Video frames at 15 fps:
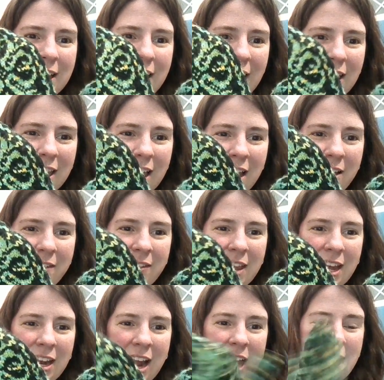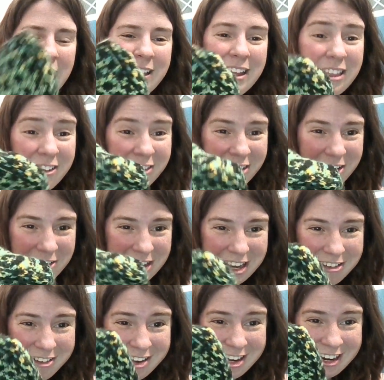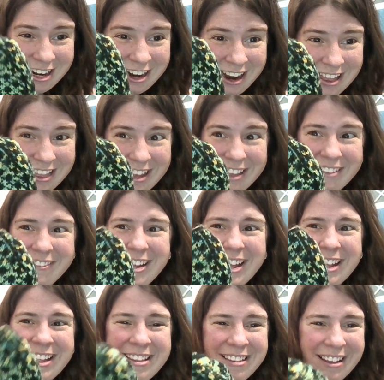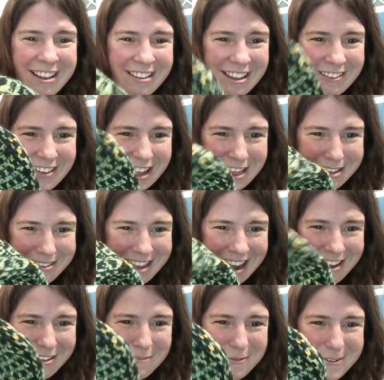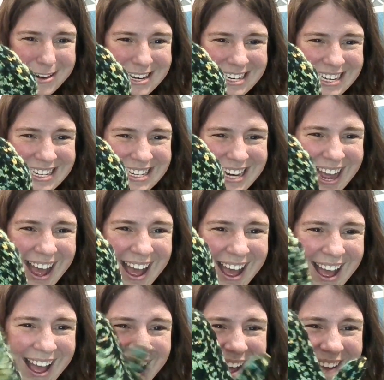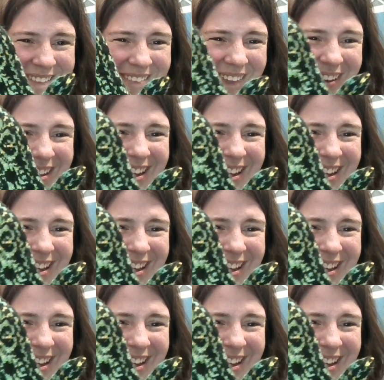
I love that. And see, there's no Kitchener on these ones because they've got the nice pointed top.